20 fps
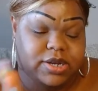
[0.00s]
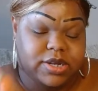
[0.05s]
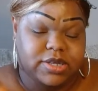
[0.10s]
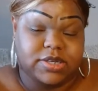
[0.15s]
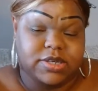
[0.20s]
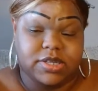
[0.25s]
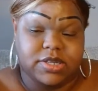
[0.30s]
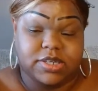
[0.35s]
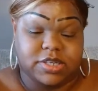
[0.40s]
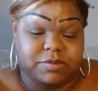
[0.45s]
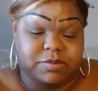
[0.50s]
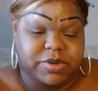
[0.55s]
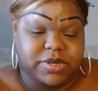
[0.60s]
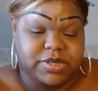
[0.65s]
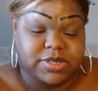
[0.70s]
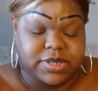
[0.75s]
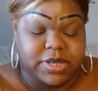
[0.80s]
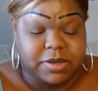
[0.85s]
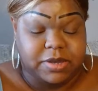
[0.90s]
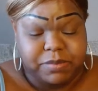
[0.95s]
This could just be
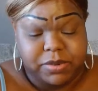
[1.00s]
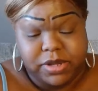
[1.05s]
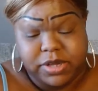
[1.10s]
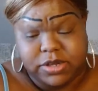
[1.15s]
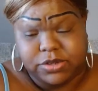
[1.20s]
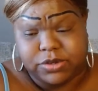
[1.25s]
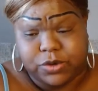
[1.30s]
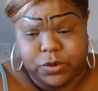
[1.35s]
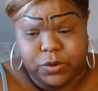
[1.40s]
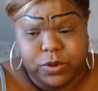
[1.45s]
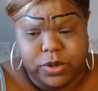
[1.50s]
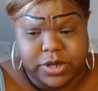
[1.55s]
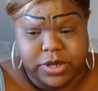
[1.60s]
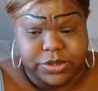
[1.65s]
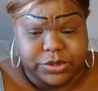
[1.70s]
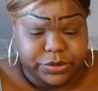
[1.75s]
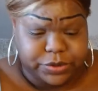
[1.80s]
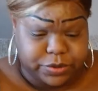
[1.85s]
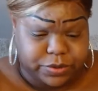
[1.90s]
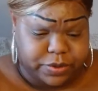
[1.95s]
skimpily
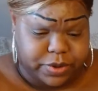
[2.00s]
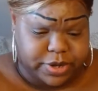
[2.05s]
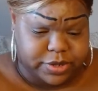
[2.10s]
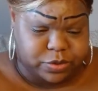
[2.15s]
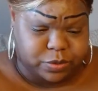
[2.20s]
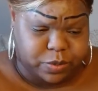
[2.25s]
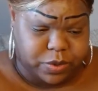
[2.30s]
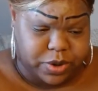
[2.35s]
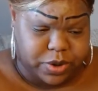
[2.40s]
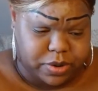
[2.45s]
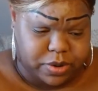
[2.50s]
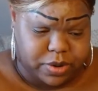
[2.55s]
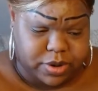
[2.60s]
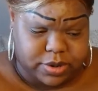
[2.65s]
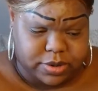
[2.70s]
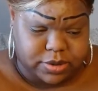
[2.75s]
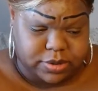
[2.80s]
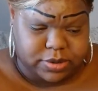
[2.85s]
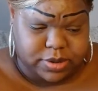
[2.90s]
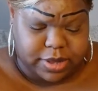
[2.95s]
schooling too, as well,
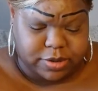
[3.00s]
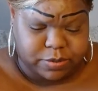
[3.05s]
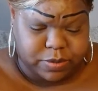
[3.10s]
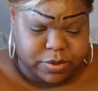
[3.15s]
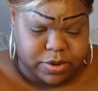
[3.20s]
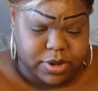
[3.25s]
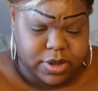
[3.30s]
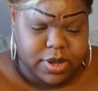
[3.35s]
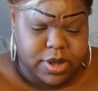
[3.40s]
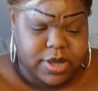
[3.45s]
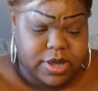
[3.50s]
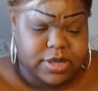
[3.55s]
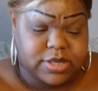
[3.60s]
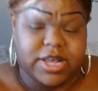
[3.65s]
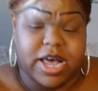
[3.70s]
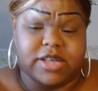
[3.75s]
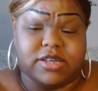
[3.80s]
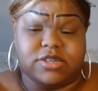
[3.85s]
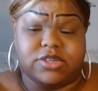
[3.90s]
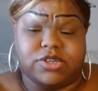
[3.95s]
because that's what
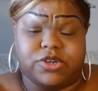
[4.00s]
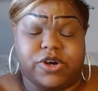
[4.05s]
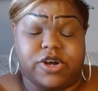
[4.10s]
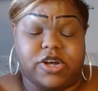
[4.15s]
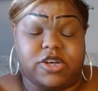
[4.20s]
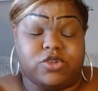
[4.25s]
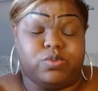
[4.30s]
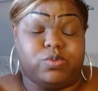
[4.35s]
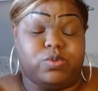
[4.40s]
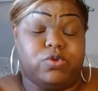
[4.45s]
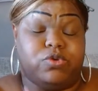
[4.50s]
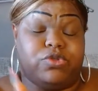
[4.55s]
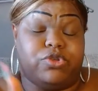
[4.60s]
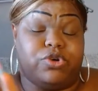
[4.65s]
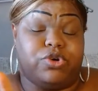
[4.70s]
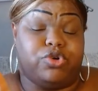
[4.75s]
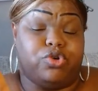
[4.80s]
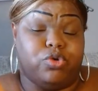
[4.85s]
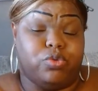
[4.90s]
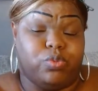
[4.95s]
Sagittarius ruled
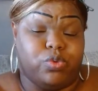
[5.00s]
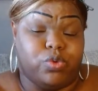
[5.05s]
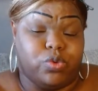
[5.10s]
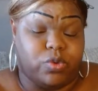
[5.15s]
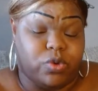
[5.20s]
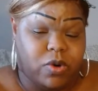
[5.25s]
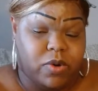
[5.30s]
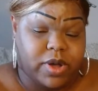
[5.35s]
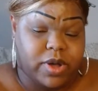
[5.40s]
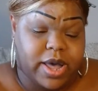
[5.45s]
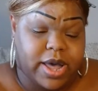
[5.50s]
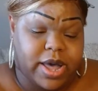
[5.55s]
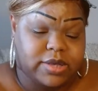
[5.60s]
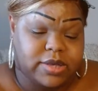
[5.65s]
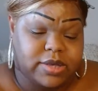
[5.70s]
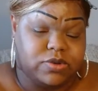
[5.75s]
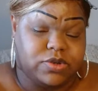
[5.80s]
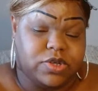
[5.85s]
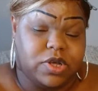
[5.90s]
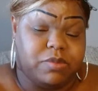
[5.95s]
the guru. Okay,
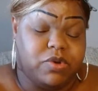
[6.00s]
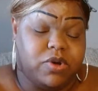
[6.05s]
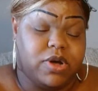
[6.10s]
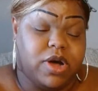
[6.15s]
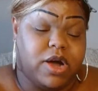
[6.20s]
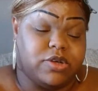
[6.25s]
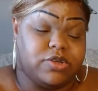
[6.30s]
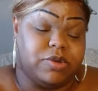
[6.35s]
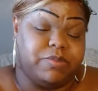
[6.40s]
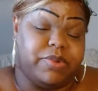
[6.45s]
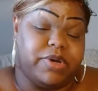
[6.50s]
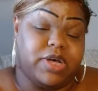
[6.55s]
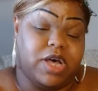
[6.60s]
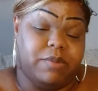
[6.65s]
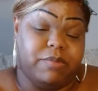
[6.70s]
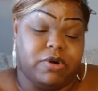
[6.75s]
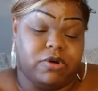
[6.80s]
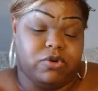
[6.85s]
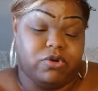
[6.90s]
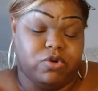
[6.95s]
so some of you guys are
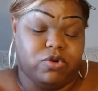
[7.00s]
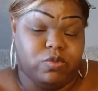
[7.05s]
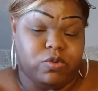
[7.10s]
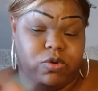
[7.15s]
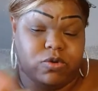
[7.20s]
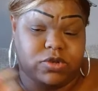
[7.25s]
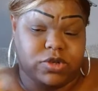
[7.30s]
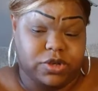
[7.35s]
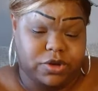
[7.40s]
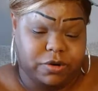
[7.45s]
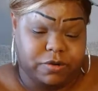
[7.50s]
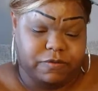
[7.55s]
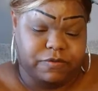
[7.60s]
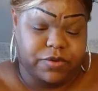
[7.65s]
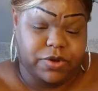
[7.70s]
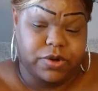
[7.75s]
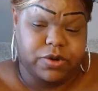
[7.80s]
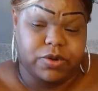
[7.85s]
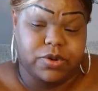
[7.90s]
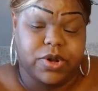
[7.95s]
becoming gurus in your
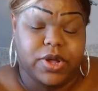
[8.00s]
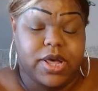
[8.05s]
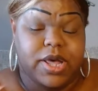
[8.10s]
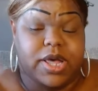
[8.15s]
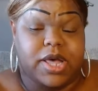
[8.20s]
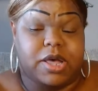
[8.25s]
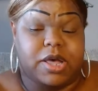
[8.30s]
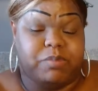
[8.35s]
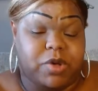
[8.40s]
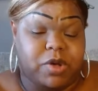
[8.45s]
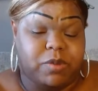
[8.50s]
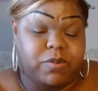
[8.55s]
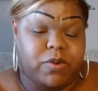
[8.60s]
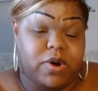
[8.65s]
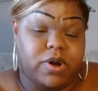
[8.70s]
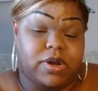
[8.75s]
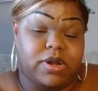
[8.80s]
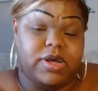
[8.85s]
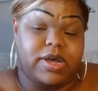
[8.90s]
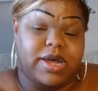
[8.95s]
field, and people
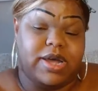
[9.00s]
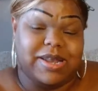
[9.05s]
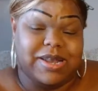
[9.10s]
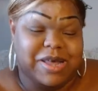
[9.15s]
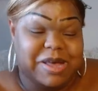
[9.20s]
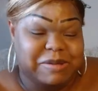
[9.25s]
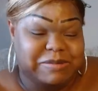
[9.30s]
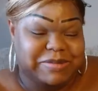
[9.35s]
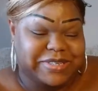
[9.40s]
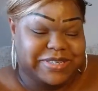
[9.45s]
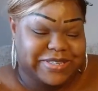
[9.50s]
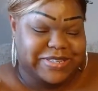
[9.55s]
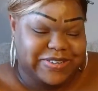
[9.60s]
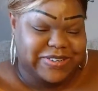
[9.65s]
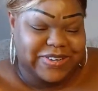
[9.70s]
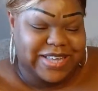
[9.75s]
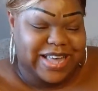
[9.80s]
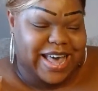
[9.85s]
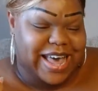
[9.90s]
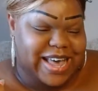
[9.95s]
are looking up to
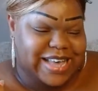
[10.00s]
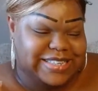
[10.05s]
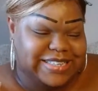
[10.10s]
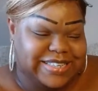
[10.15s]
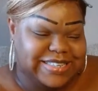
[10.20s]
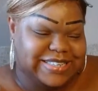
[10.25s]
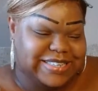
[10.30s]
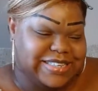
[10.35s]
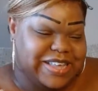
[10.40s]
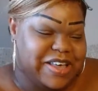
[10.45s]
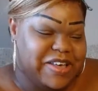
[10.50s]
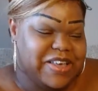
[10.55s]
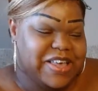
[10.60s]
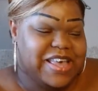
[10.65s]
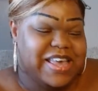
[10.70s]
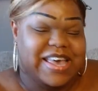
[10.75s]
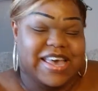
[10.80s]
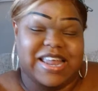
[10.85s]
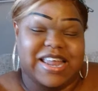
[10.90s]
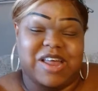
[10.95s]
you guys and stuff,
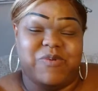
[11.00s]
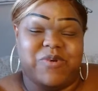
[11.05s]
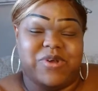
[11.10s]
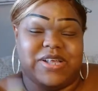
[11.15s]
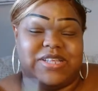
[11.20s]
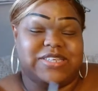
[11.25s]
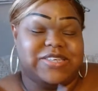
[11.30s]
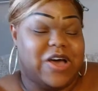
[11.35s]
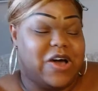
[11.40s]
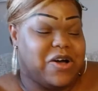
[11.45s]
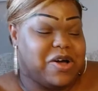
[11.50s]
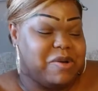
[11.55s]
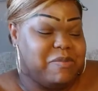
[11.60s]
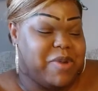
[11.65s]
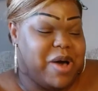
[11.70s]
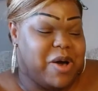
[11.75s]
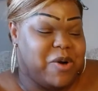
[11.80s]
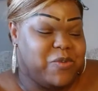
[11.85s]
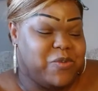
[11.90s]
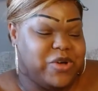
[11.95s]
and they want to talk
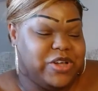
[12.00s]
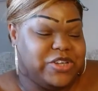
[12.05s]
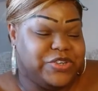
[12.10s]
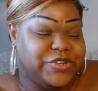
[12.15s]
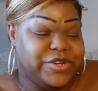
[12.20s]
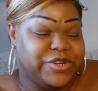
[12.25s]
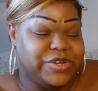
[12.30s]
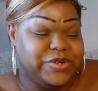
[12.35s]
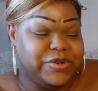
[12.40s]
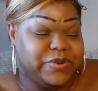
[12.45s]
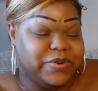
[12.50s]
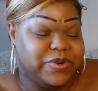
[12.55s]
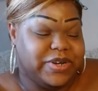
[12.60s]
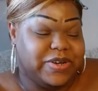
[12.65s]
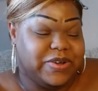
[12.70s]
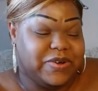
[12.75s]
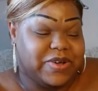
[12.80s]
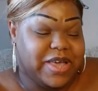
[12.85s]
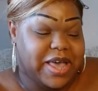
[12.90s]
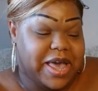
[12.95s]
about what you're
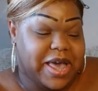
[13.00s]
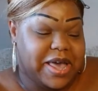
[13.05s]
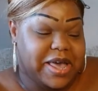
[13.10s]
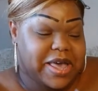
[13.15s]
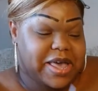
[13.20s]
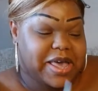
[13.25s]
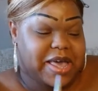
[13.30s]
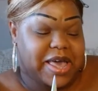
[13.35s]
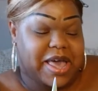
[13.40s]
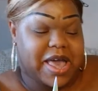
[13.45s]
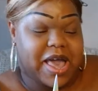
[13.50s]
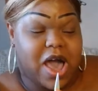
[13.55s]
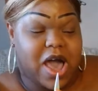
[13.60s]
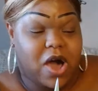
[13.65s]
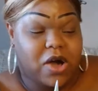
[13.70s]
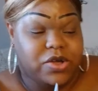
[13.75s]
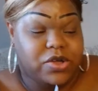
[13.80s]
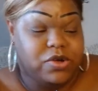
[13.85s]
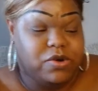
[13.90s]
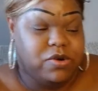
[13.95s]
doing, okay, and
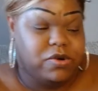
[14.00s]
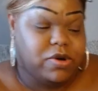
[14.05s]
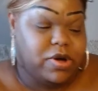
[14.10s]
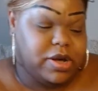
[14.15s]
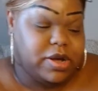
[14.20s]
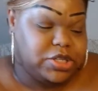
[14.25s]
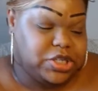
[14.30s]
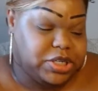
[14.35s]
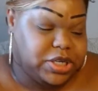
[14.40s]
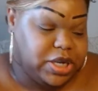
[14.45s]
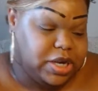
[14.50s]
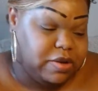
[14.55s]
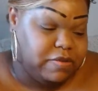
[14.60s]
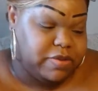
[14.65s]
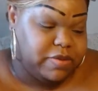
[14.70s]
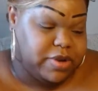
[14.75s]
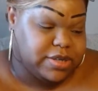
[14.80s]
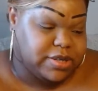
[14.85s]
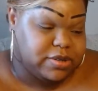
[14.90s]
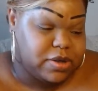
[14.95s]
how you achieve
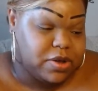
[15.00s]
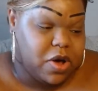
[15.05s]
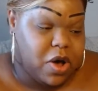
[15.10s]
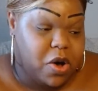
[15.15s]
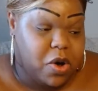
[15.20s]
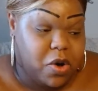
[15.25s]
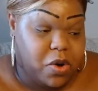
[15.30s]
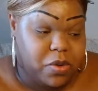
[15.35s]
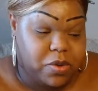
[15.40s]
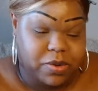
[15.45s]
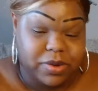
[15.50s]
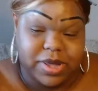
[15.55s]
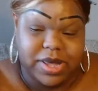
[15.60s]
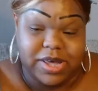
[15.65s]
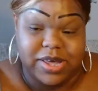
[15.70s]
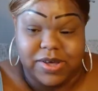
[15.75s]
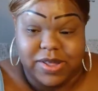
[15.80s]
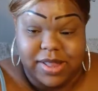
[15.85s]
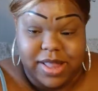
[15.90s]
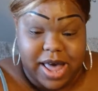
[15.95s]
achieve this goal
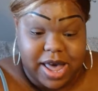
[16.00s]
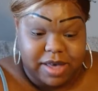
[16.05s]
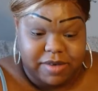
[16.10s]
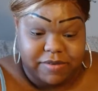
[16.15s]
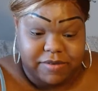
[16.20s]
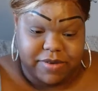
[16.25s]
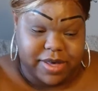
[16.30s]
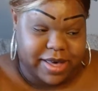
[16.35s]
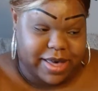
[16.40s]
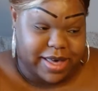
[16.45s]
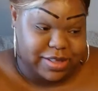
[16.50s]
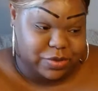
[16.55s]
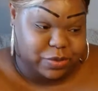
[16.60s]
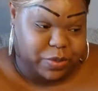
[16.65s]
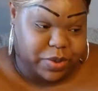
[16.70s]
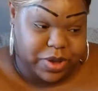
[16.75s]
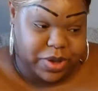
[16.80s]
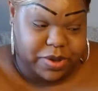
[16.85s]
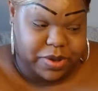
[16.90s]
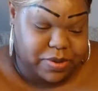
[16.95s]
in your life as
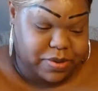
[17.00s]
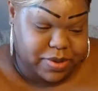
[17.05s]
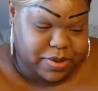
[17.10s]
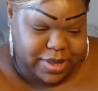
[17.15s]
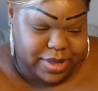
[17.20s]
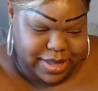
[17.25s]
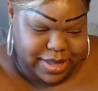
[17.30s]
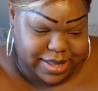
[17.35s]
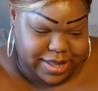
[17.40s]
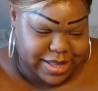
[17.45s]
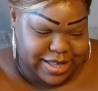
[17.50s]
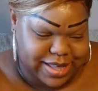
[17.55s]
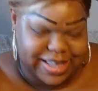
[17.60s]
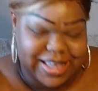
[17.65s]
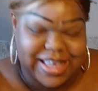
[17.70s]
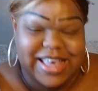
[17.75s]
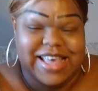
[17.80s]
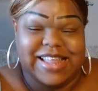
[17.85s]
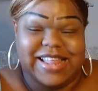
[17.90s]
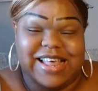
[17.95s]
well.
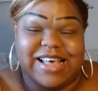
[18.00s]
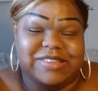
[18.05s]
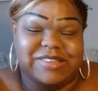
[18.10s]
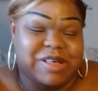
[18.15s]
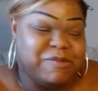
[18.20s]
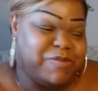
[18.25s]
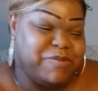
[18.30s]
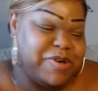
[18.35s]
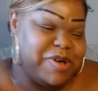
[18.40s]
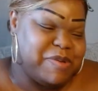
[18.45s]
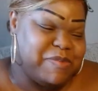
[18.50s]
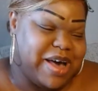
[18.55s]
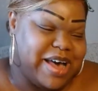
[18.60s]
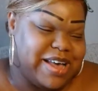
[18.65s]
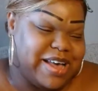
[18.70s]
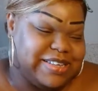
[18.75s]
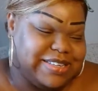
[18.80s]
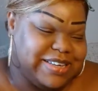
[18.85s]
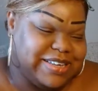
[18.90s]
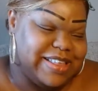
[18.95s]
That's I'm putting
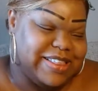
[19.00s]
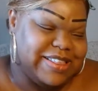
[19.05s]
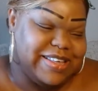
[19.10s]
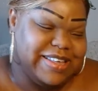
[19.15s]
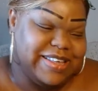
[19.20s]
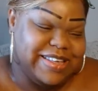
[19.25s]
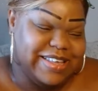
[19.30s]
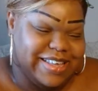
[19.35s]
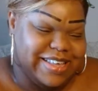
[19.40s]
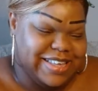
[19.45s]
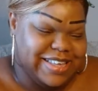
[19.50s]
mine together.